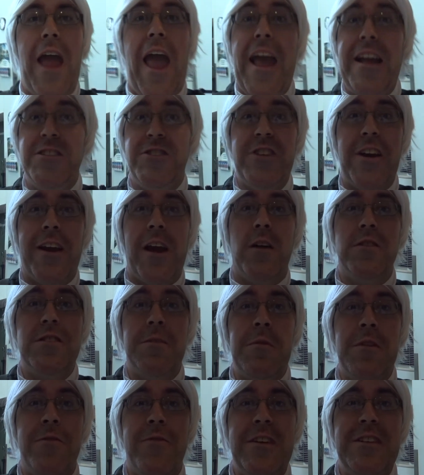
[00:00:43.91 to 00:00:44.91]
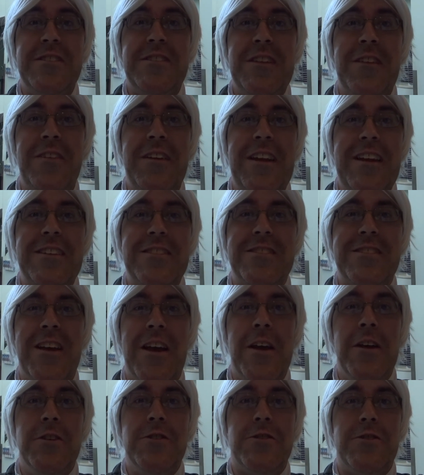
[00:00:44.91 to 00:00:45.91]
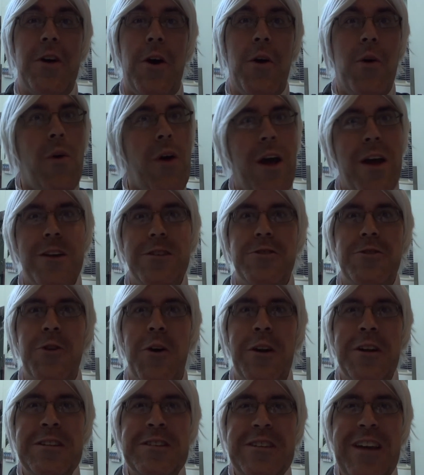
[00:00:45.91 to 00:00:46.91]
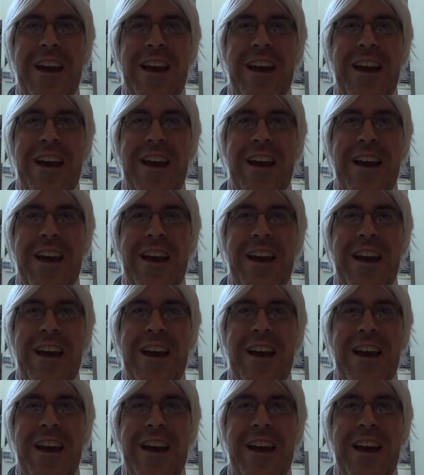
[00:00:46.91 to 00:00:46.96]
and check out some of the festivities. So join us